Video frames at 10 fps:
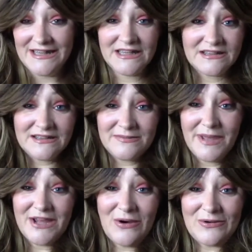This is
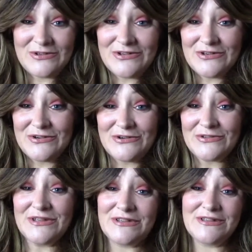my
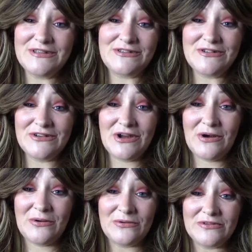go-to. This is, you
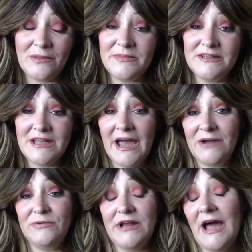know, something that
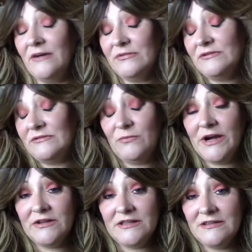I would
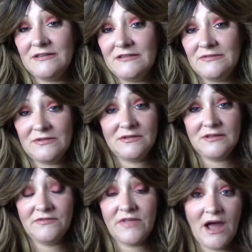wear this to
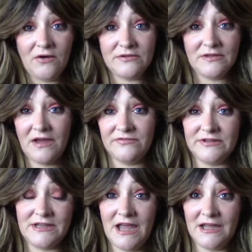leave the house
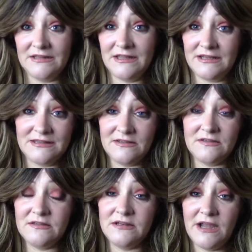every day. Like, this
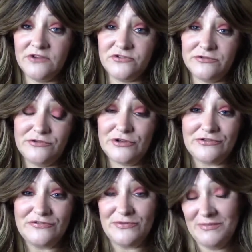is a natural
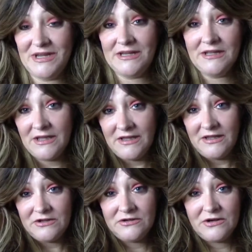look for me.
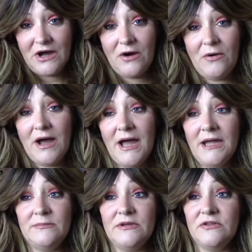You know,
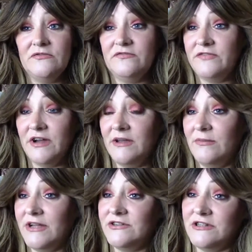I'm very
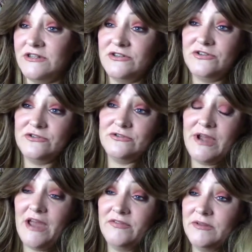much into
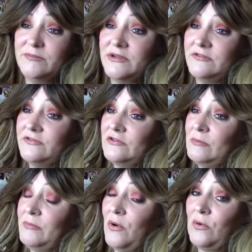having beautiful,
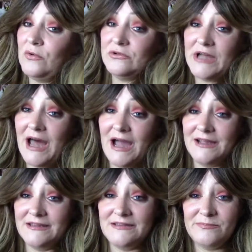bold
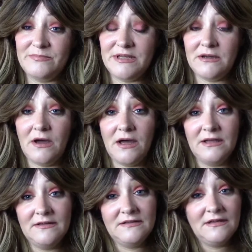eyes
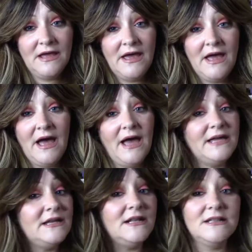because
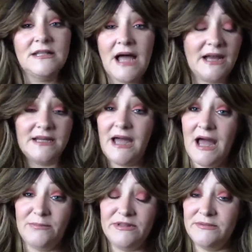I get a lot of
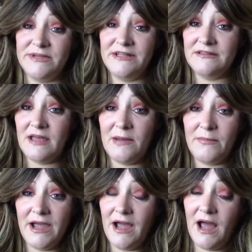compliments on
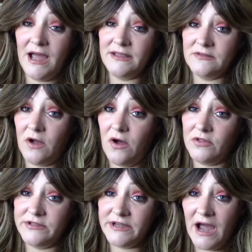my eyes all
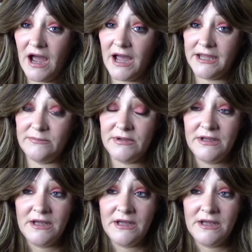the time.